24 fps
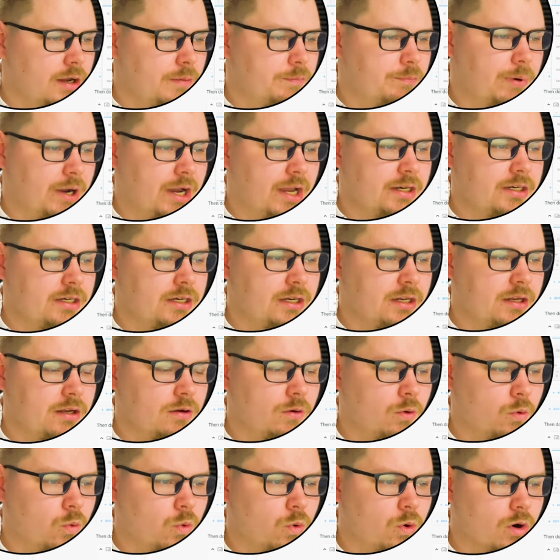But,
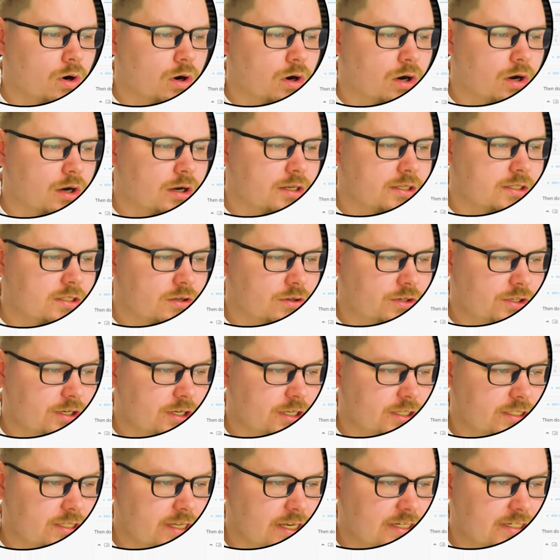or, so you
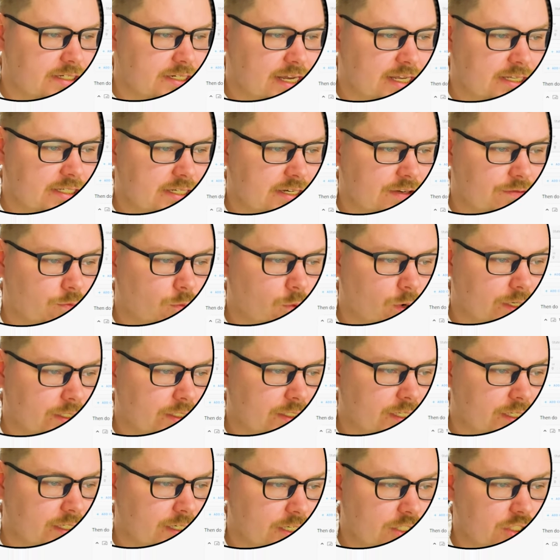could say test if one
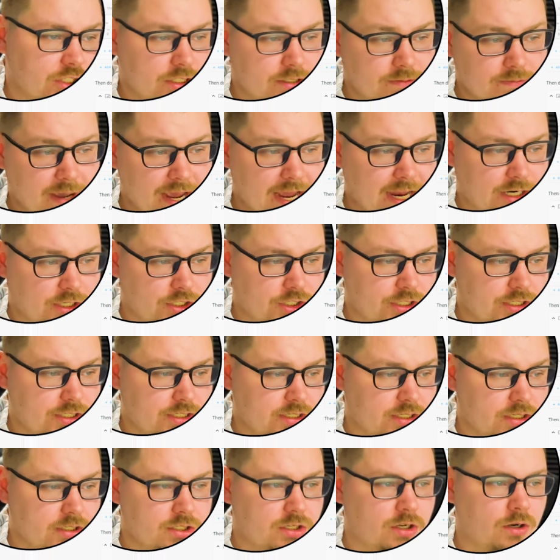condition
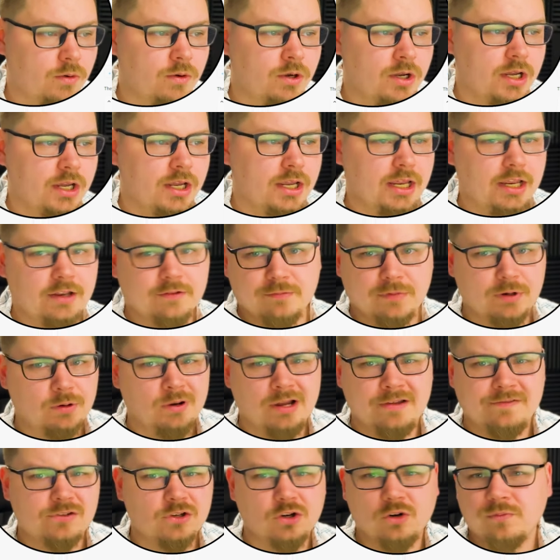matches. So if my
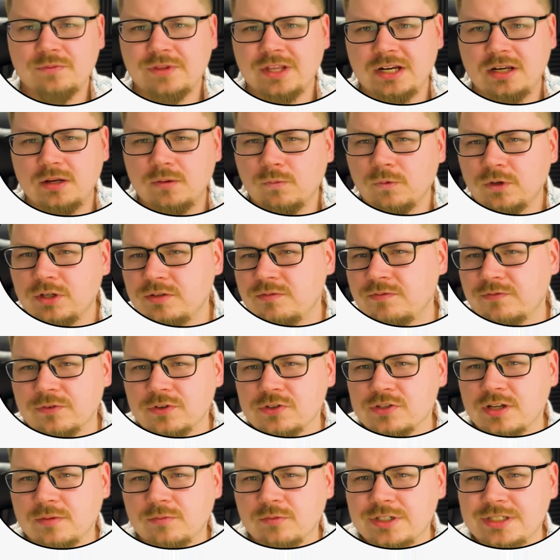wife's home, then it would
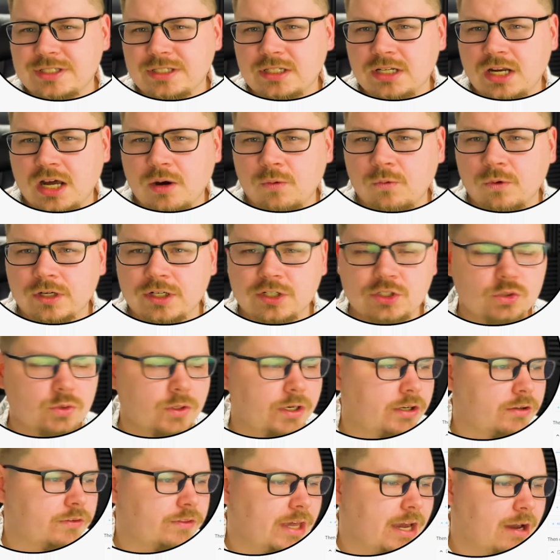for some reason not want to
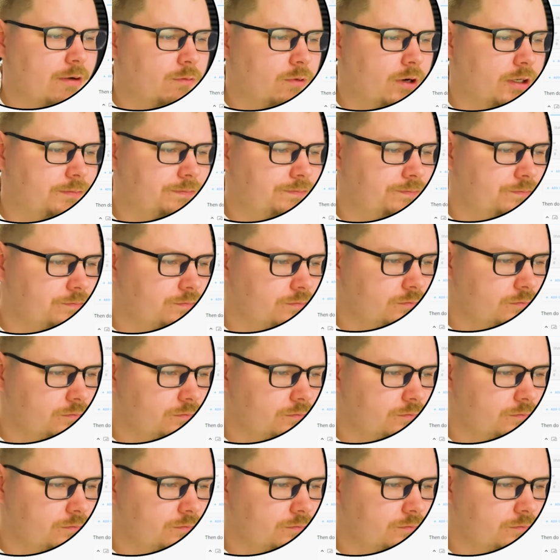trigger that one.